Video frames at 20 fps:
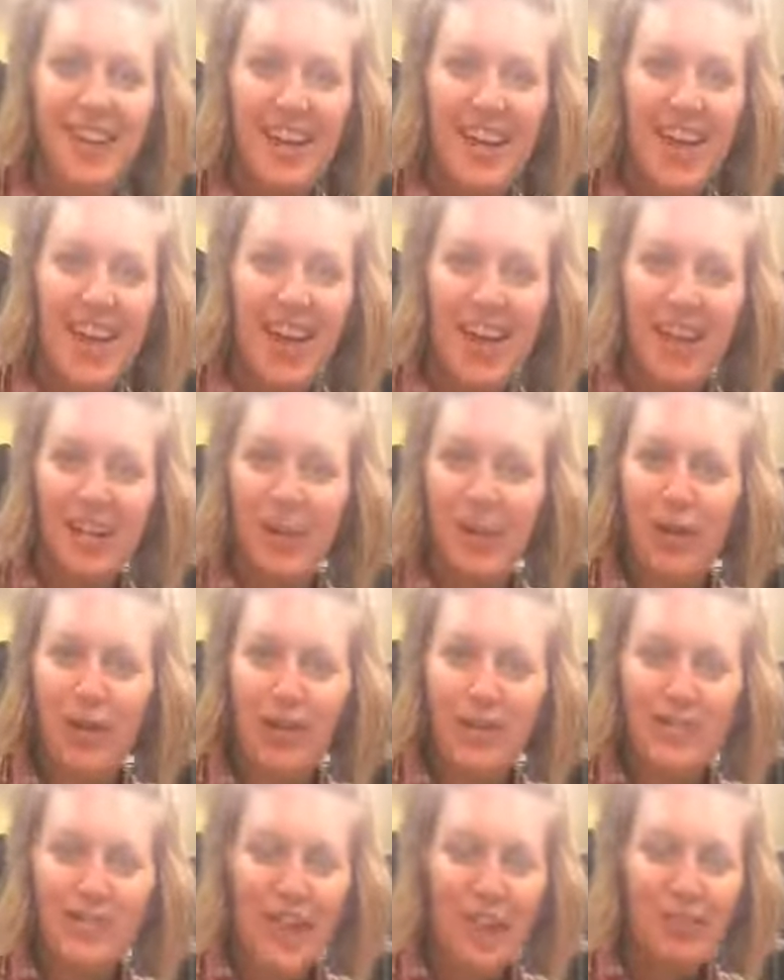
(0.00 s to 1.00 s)
Anyone
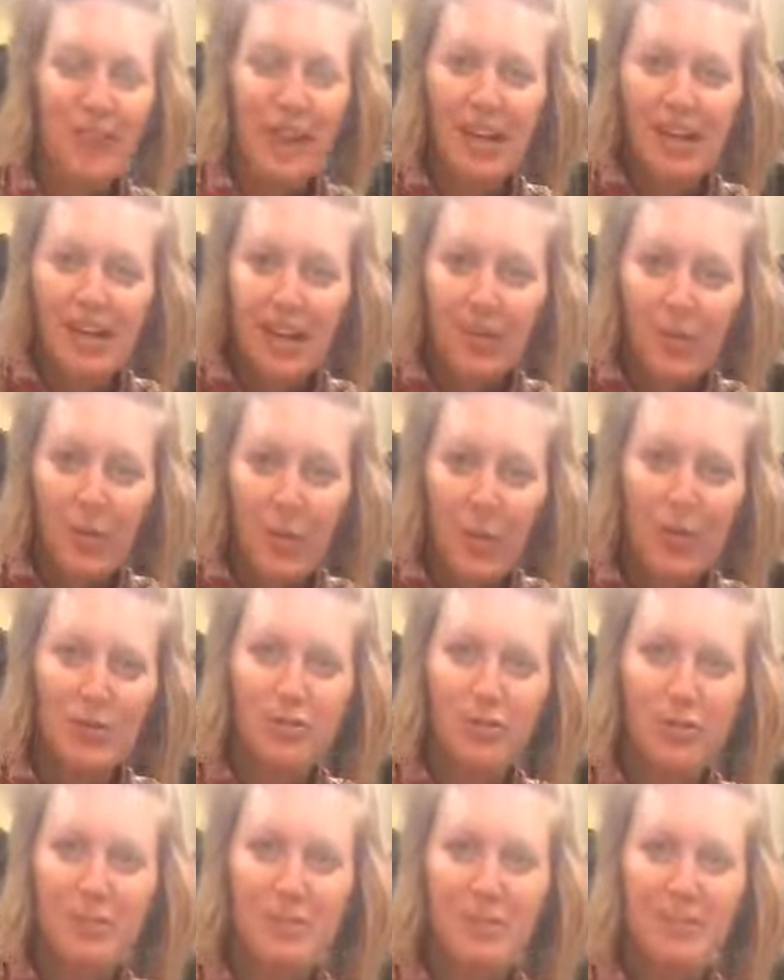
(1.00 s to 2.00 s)
else have any other
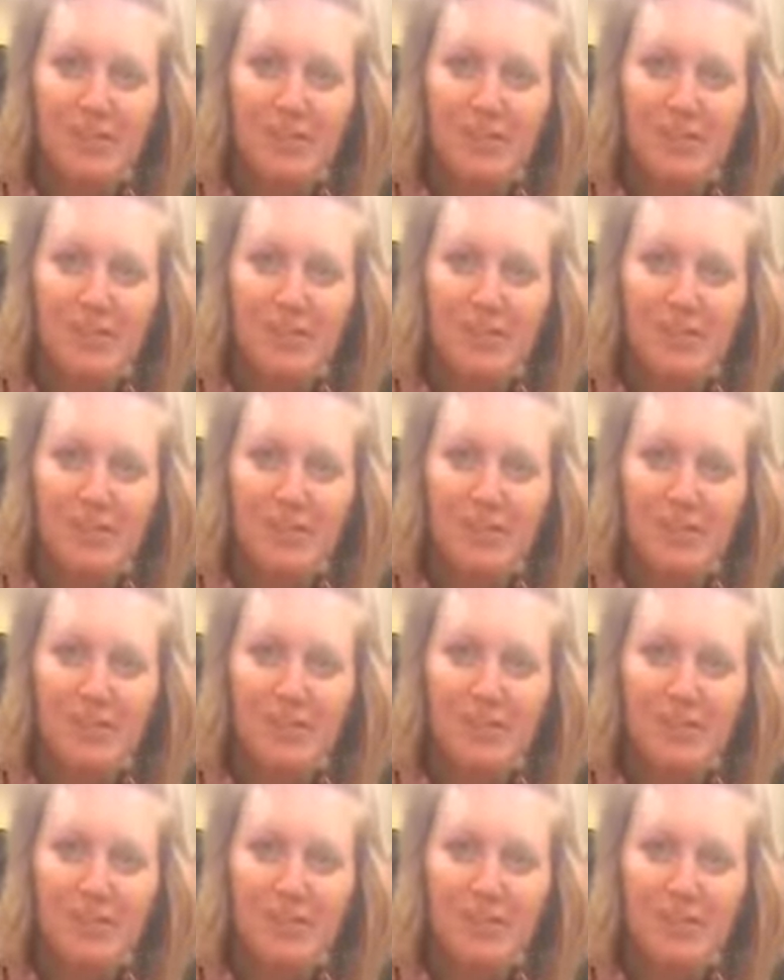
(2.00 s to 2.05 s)
questions?